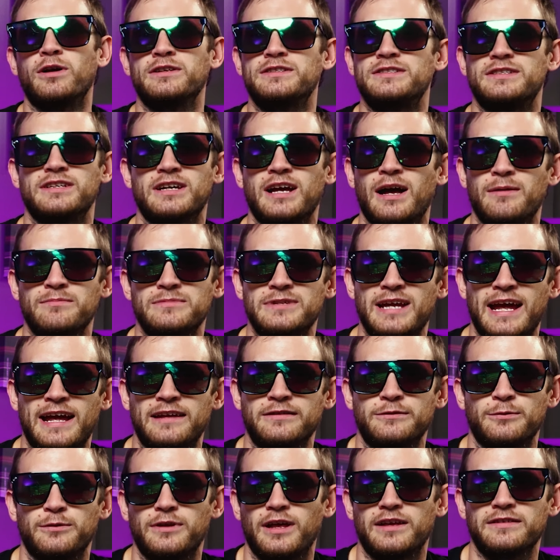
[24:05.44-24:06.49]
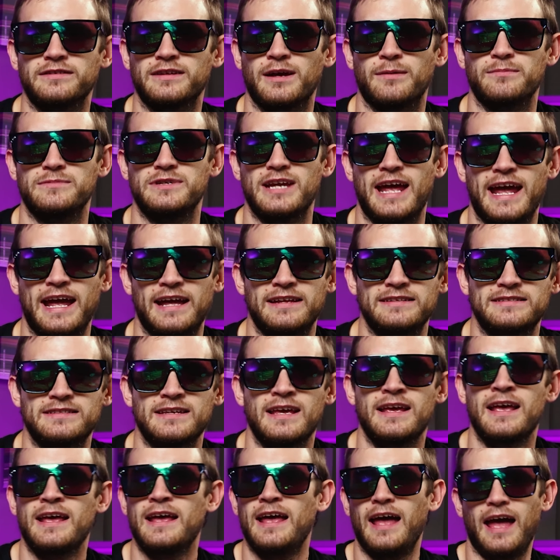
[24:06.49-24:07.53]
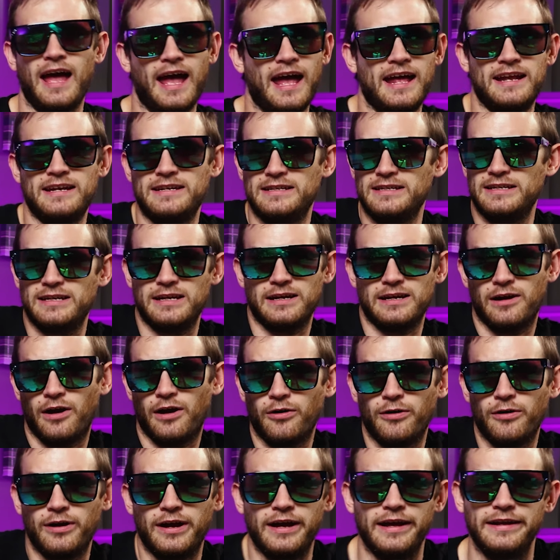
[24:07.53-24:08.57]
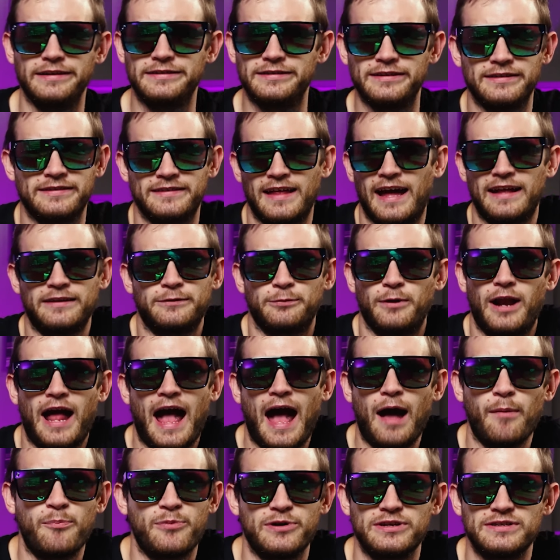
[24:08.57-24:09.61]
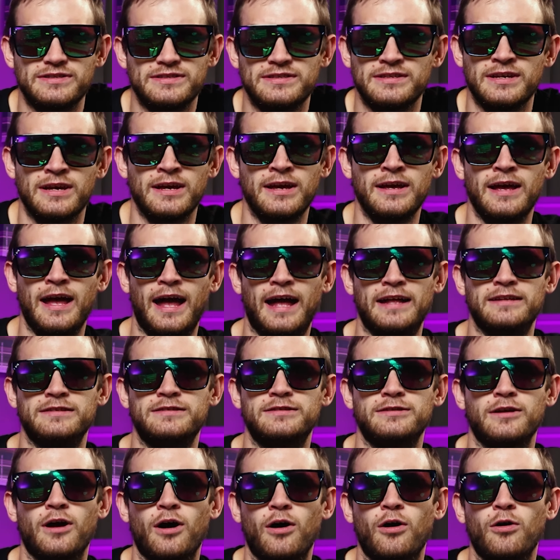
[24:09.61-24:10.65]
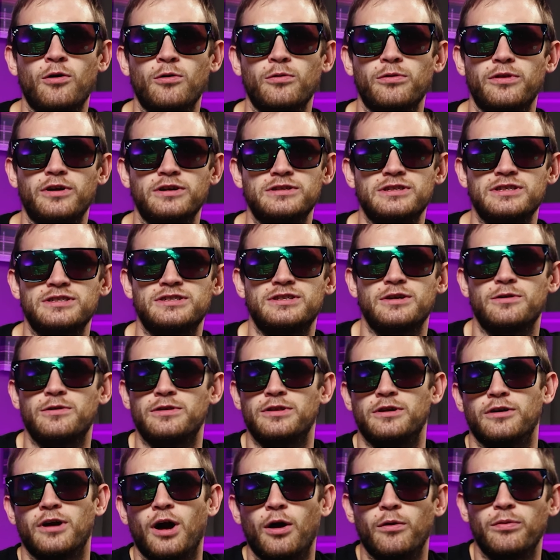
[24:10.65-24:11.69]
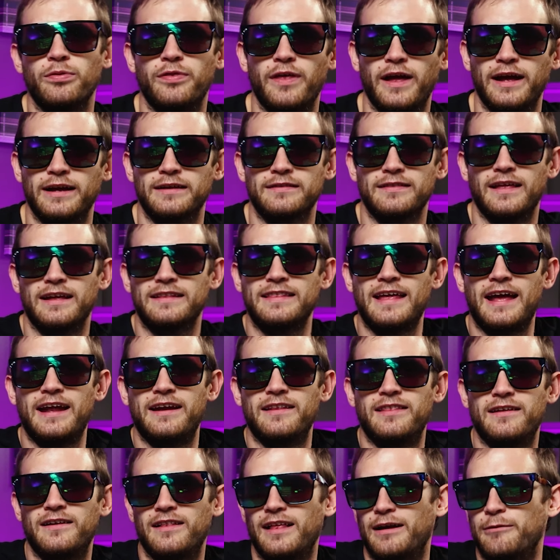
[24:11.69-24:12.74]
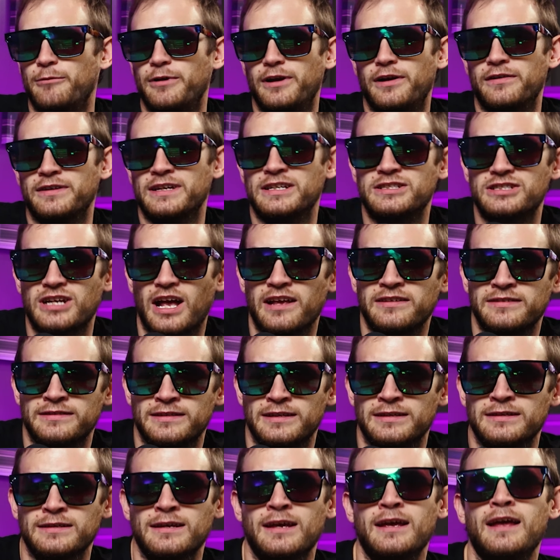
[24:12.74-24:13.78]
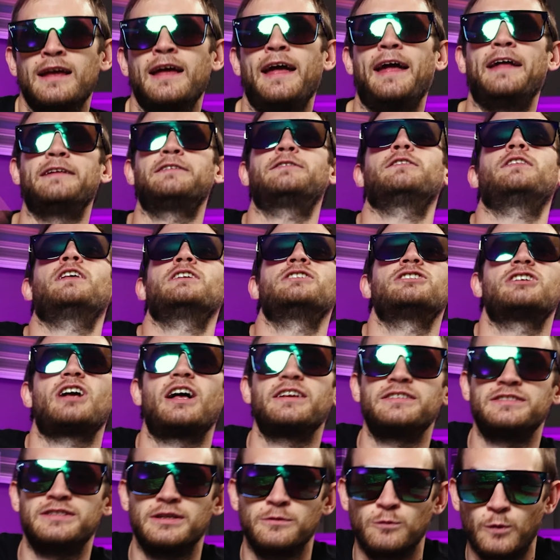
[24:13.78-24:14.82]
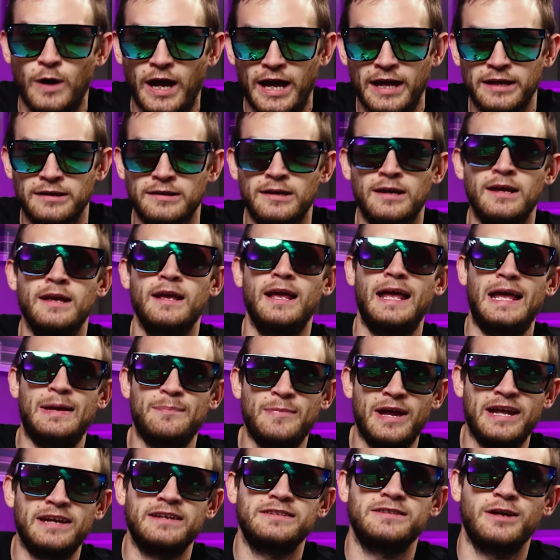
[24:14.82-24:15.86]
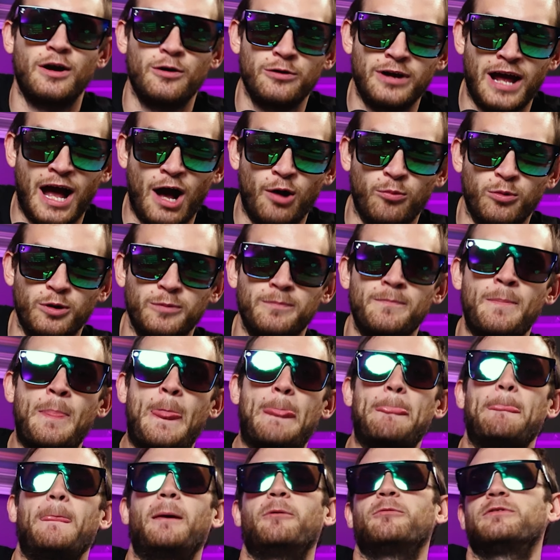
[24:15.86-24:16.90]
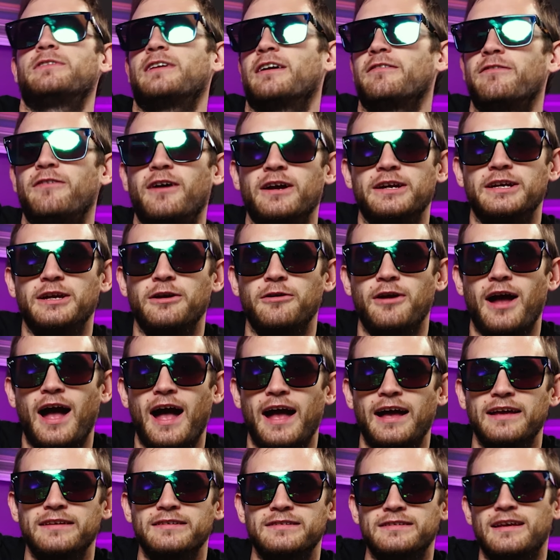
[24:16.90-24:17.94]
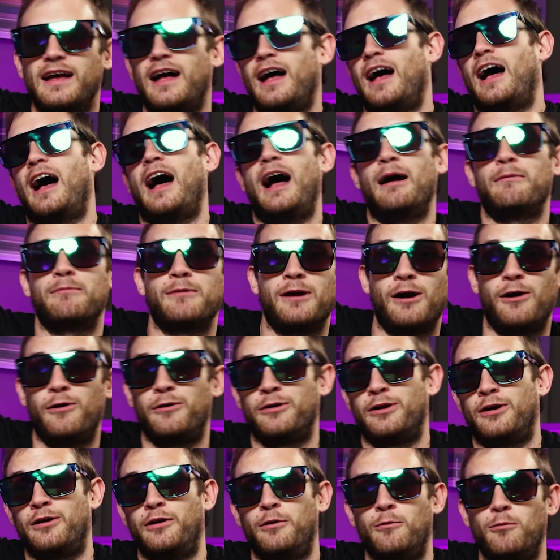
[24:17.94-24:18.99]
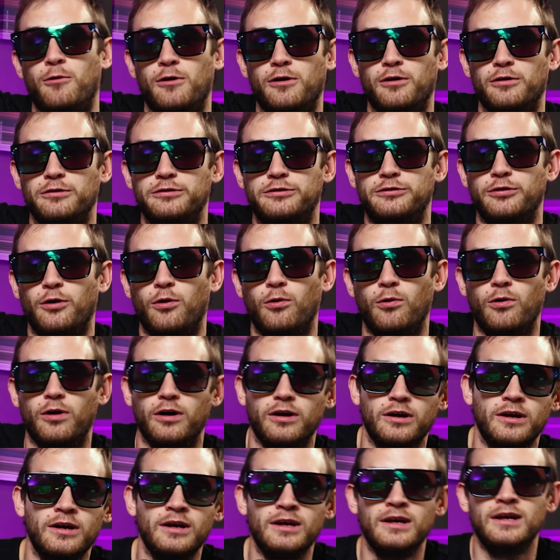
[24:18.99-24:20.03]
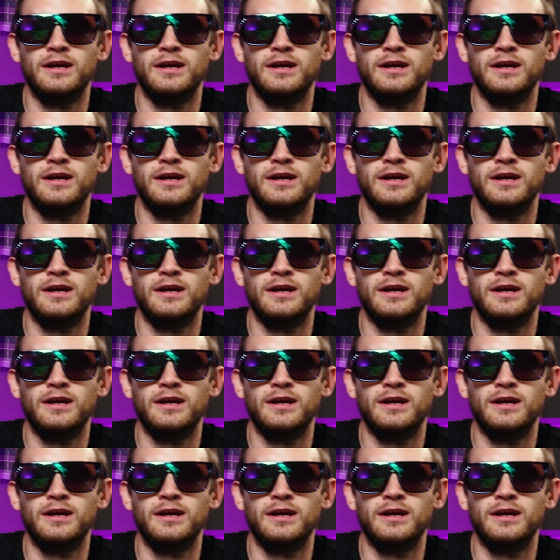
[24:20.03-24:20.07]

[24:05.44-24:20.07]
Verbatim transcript: wants to come dance with us, come dance. And, you know, it just that's what happens. And so they're just doing their own thing. Like they, they're like, we don't need Justin. And so then Justin went and made his own album and was like, fuck you guys. I'm going on a world tour